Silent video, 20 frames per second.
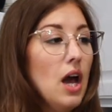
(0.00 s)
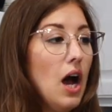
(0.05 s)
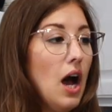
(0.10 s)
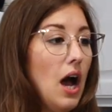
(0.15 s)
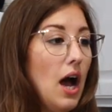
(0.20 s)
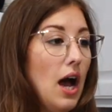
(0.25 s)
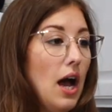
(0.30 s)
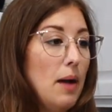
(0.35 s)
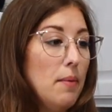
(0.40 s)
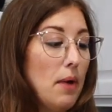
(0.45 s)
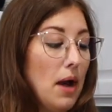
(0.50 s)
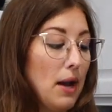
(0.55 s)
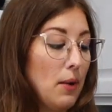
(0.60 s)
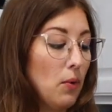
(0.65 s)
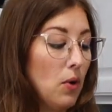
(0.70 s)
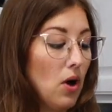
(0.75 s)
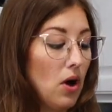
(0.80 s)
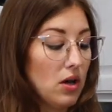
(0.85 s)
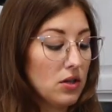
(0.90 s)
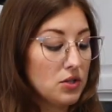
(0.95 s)
I
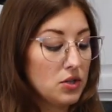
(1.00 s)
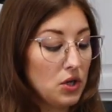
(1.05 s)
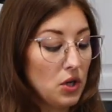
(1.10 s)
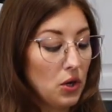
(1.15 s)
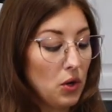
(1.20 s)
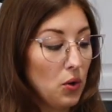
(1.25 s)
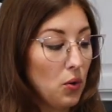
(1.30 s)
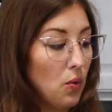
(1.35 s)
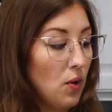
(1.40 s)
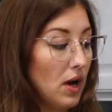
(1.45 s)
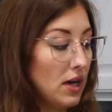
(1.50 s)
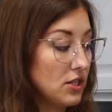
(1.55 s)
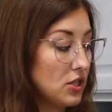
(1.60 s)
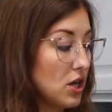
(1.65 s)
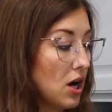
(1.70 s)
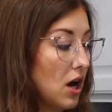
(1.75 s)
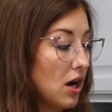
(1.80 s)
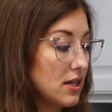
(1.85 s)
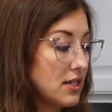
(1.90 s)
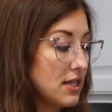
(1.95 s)
will also
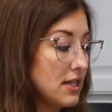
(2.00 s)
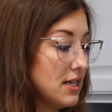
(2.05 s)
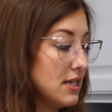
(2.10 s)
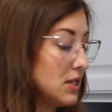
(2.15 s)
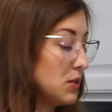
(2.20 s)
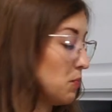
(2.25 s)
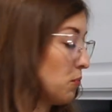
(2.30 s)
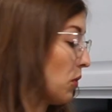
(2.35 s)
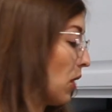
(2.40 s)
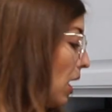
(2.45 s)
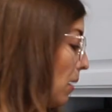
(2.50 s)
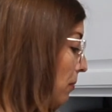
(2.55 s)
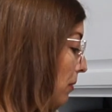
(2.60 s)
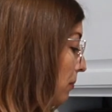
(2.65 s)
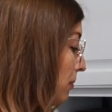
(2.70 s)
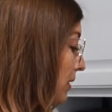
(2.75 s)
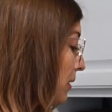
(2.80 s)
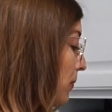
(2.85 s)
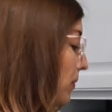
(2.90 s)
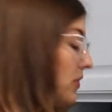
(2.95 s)
toss this
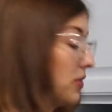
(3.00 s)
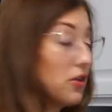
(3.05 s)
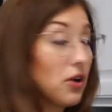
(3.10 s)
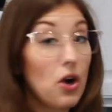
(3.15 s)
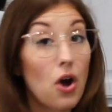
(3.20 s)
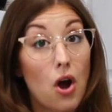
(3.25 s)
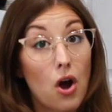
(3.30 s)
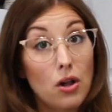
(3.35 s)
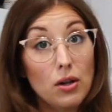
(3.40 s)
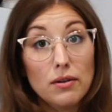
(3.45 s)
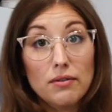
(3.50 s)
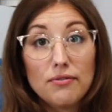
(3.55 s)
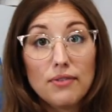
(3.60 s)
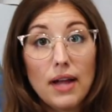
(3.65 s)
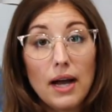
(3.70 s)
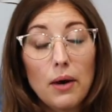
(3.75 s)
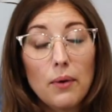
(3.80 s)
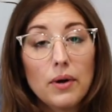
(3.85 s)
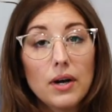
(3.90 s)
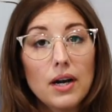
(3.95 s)
probably with the
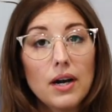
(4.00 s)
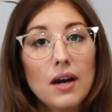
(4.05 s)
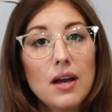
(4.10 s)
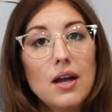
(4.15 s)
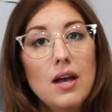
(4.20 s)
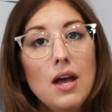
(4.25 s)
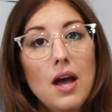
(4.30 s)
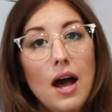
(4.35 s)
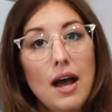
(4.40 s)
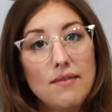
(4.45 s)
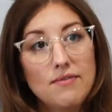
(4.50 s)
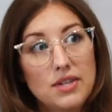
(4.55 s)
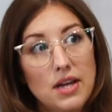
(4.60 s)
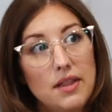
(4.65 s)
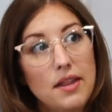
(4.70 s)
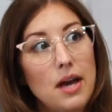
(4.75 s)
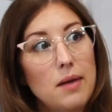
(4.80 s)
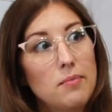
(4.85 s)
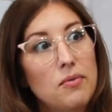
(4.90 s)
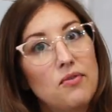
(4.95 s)
cauliflower. I've done
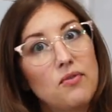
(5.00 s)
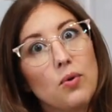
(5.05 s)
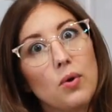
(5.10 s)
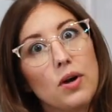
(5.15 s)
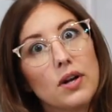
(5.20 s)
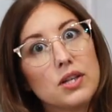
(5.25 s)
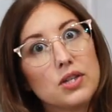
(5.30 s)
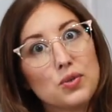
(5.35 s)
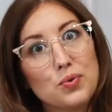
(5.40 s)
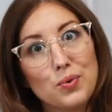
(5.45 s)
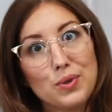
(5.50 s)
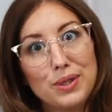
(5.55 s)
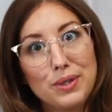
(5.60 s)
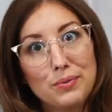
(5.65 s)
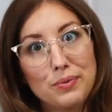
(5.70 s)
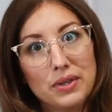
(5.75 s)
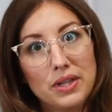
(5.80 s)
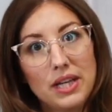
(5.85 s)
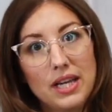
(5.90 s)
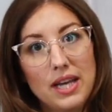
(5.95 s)
that before and it's really,
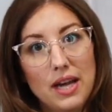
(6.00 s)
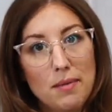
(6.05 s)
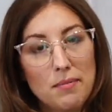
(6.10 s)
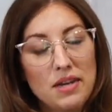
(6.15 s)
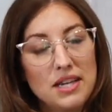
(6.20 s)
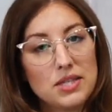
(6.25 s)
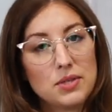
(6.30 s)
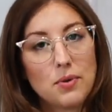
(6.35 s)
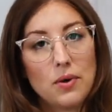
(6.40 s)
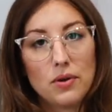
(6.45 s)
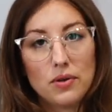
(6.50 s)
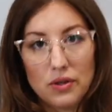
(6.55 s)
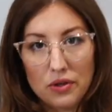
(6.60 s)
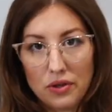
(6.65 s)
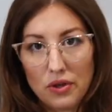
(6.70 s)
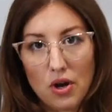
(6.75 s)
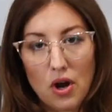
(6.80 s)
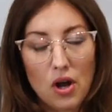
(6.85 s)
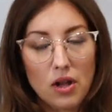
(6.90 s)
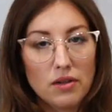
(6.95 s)
really yummy. So I'll cook
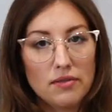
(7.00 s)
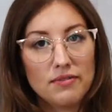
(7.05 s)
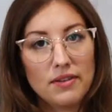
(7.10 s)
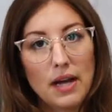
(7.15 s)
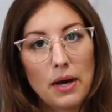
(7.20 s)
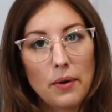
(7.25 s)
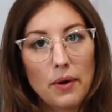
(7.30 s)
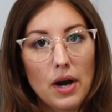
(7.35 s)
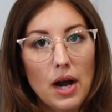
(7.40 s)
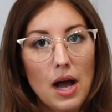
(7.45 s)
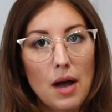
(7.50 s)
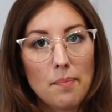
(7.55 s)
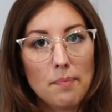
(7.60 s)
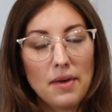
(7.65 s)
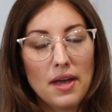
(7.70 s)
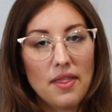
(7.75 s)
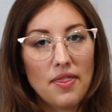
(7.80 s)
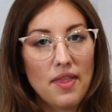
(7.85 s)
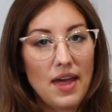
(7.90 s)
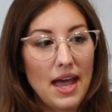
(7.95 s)
the cauliflower up,
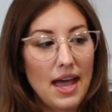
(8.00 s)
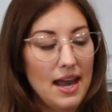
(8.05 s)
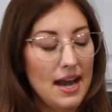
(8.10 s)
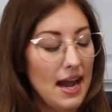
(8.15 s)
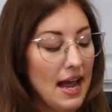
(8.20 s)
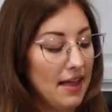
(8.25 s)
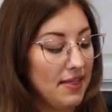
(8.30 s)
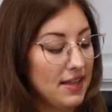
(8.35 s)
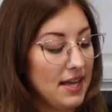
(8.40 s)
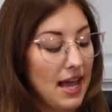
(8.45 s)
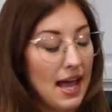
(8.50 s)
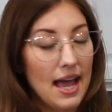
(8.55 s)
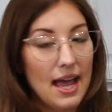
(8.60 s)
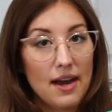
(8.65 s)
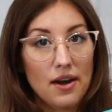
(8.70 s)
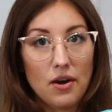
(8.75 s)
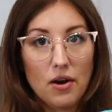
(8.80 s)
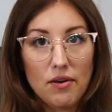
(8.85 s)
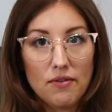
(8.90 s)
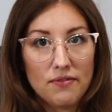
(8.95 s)
and then at the
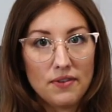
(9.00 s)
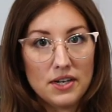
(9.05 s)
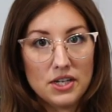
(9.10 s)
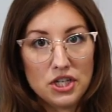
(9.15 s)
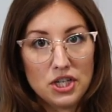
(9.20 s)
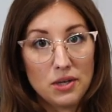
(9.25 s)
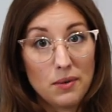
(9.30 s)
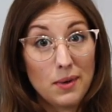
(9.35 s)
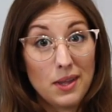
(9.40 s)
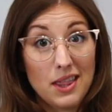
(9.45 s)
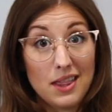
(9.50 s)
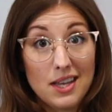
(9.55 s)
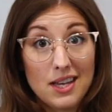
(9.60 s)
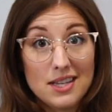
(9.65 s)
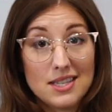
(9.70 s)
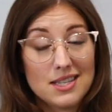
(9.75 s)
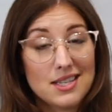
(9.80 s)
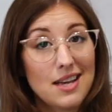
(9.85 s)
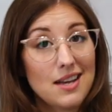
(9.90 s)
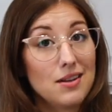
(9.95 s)
end, I'll finish it with
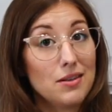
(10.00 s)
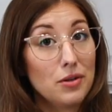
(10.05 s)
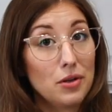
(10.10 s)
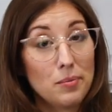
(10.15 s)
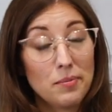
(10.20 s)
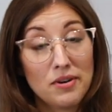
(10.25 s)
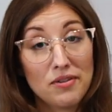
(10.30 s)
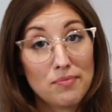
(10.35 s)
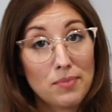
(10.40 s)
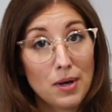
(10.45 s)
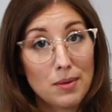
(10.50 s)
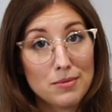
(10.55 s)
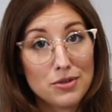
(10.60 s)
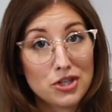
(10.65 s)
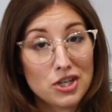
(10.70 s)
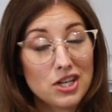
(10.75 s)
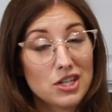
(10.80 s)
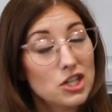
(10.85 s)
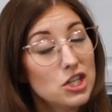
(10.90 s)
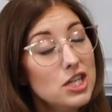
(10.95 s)
this and a little bit of
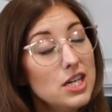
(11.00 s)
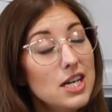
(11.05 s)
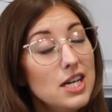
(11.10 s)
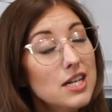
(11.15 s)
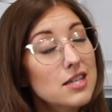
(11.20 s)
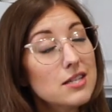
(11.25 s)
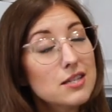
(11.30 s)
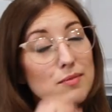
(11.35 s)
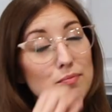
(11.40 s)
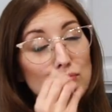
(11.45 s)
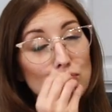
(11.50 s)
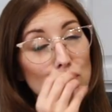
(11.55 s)
Parmesan cheese.